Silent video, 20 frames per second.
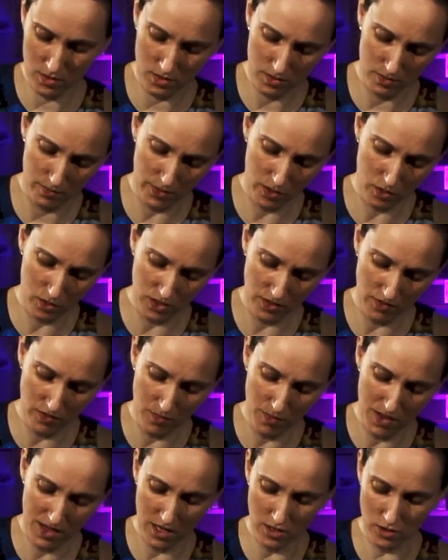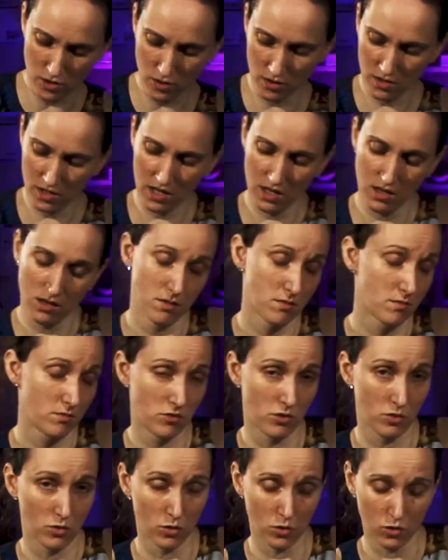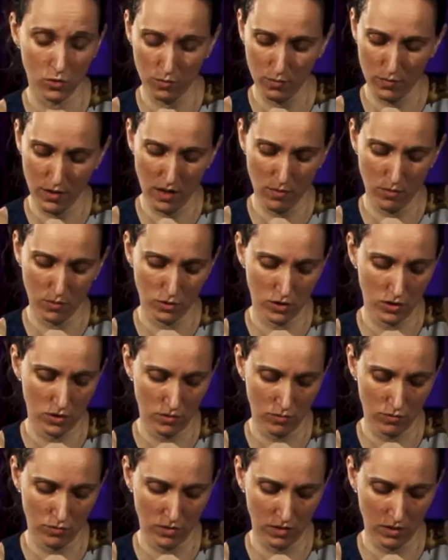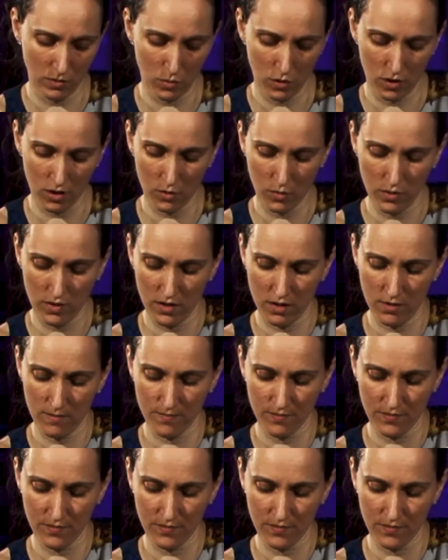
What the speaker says: because if you make it too thin, you're not going to be able to really work with it,